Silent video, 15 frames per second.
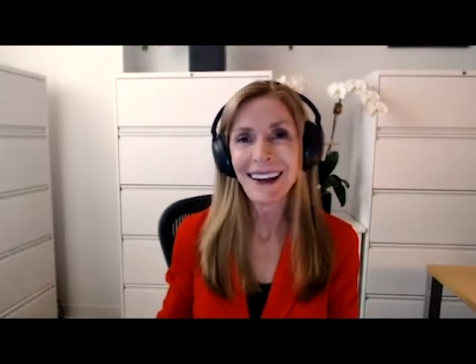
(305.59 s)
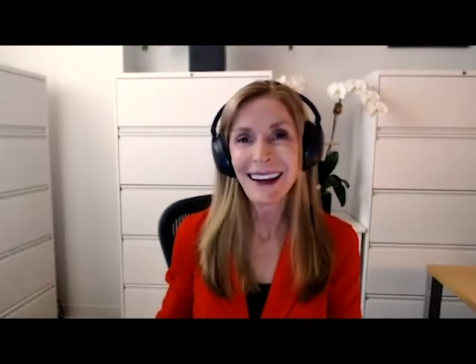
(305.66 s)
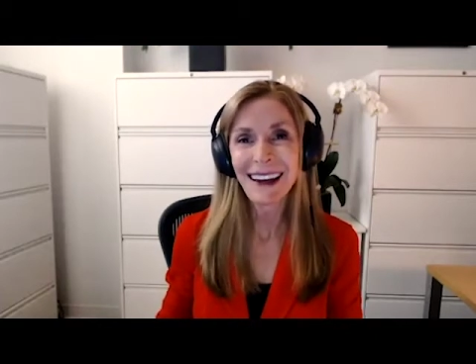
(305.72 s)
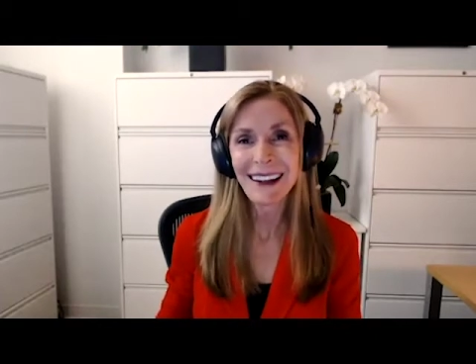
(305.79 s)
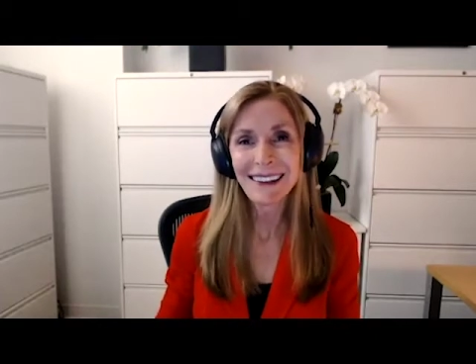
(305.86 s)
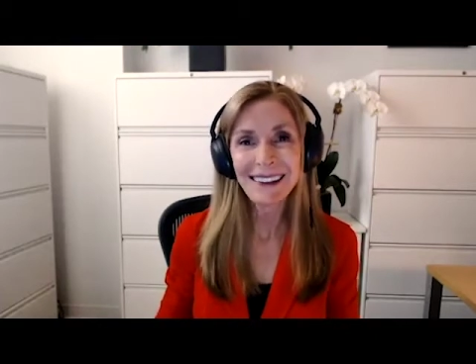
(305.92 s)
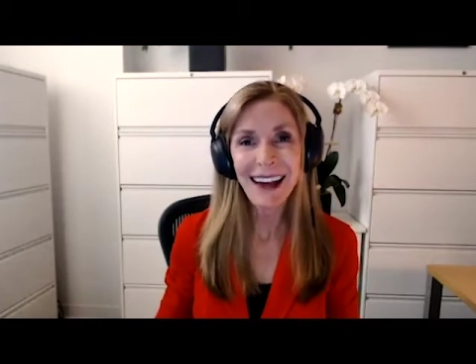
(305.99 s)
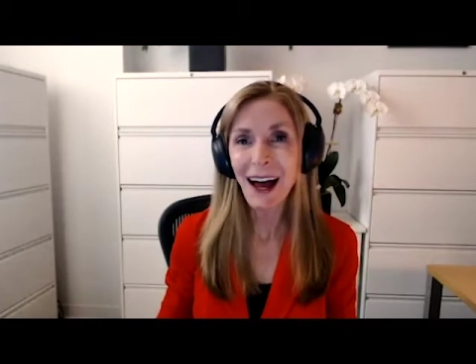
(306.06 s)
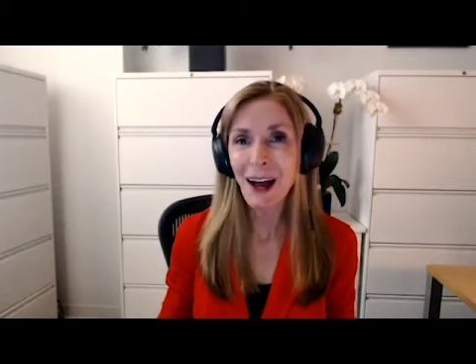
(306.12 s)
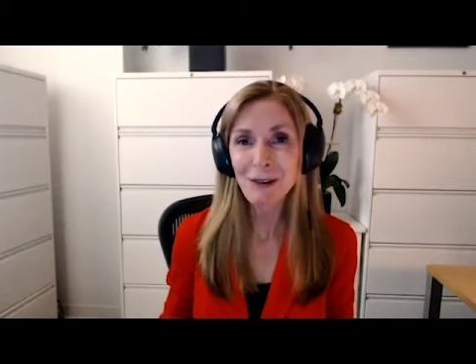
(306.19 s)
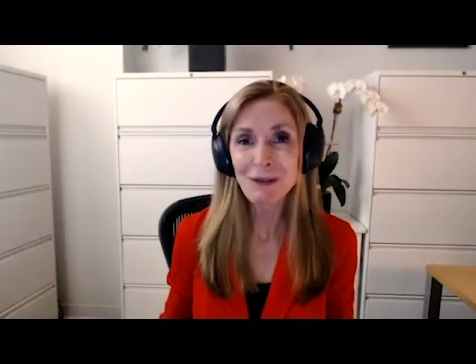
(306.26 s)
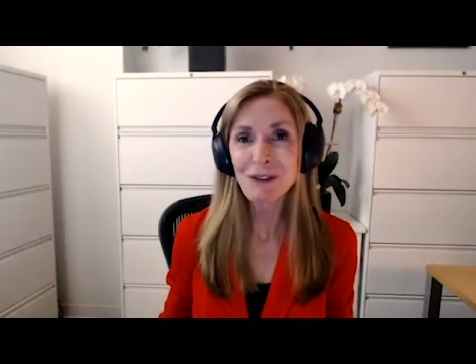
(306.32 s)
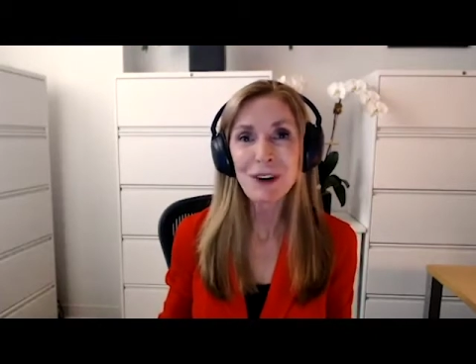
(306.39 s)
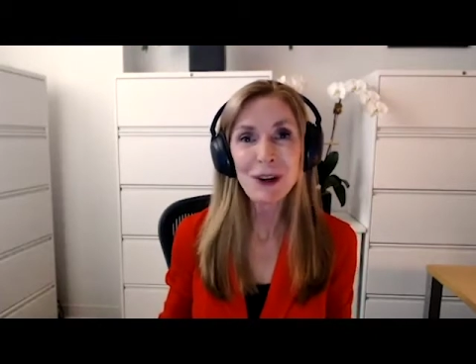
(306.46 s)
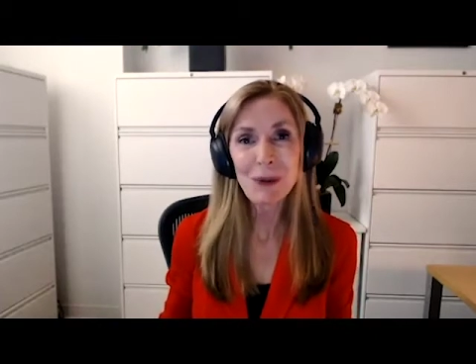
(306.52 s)
and
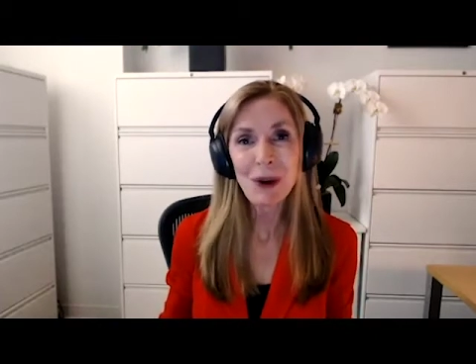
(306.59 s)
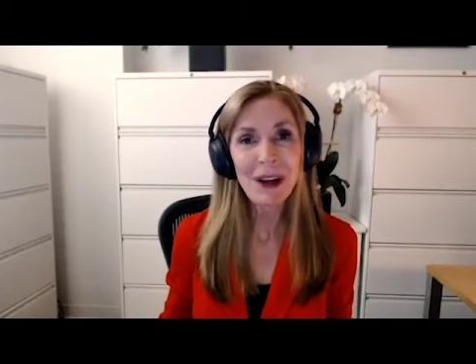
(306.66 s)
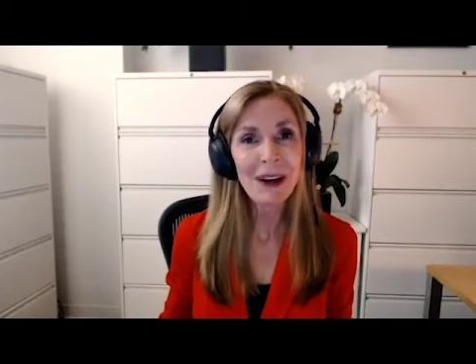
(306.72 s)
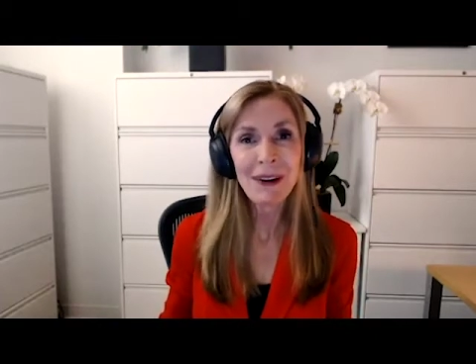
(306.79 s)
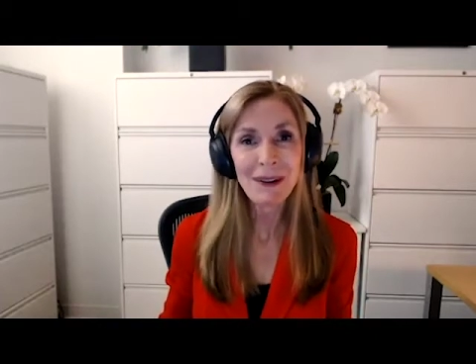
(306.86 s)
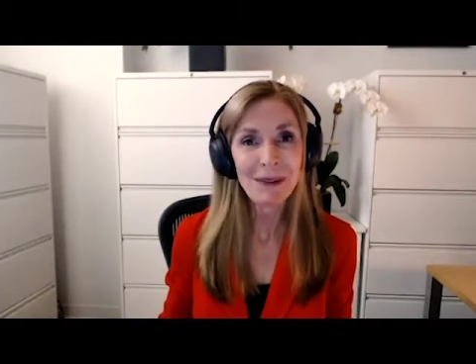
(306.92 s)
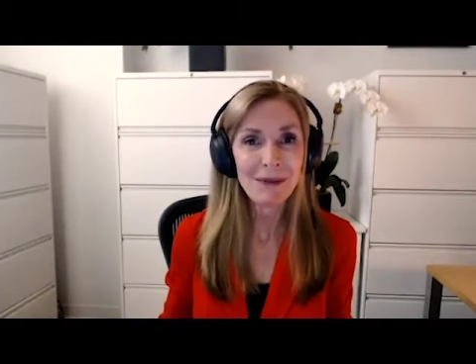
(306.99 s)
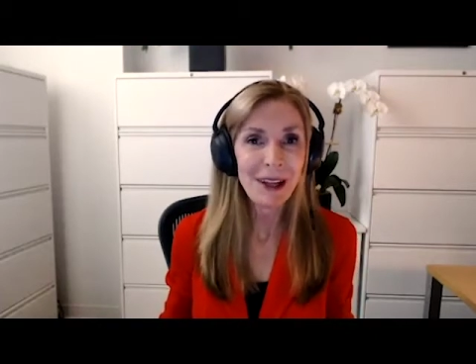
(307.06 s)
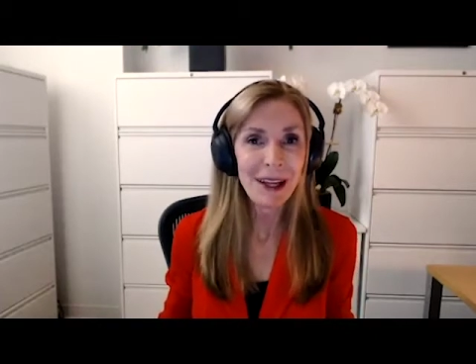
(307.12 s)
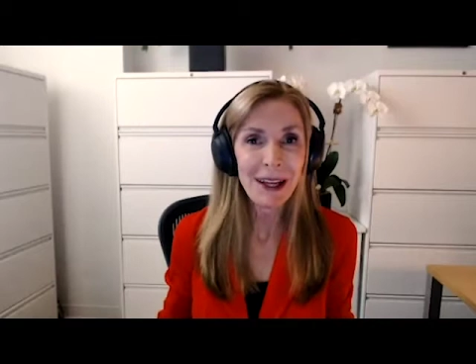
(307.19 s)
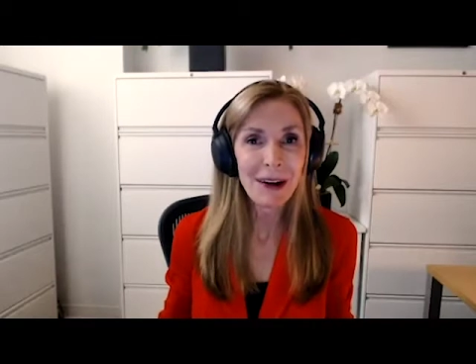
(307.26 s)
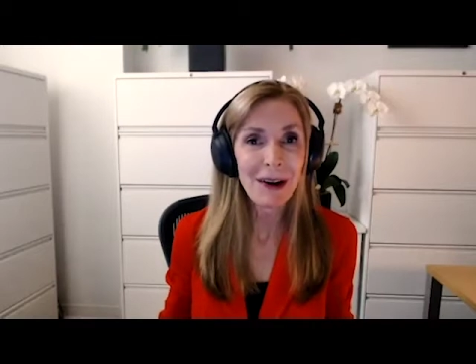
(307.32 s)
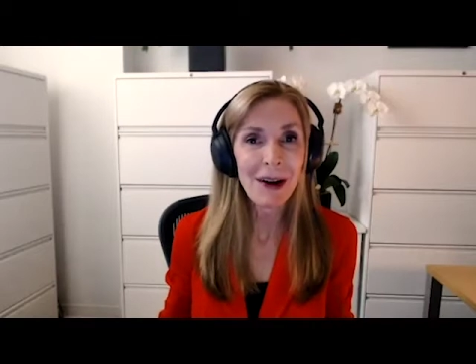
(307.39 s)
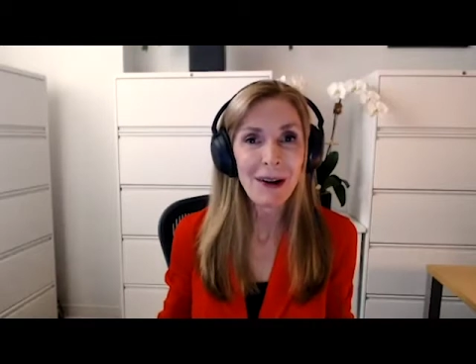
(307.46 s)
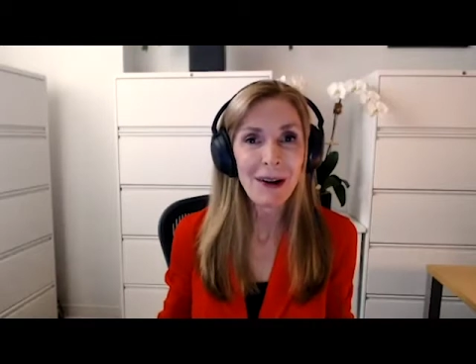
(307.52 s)
not free will
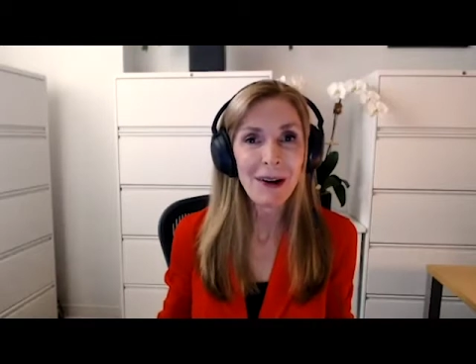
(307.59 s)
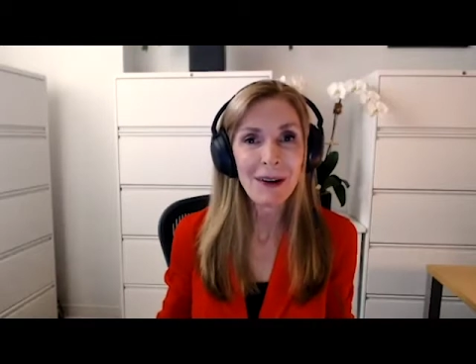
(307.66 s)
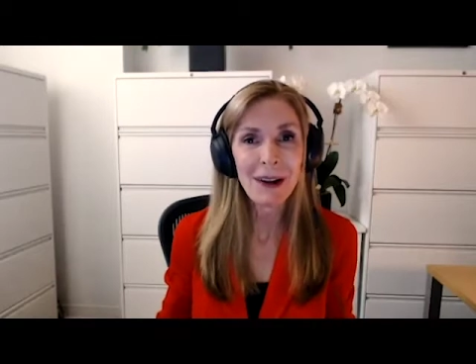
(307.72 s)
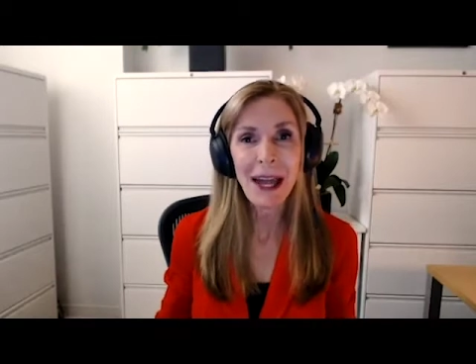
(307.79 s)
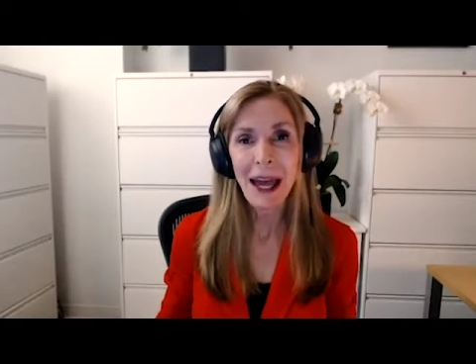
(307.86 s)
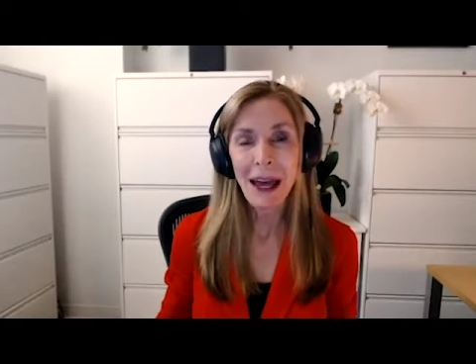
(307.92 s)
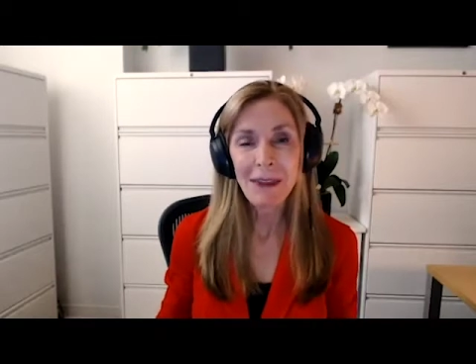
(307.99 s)
at all.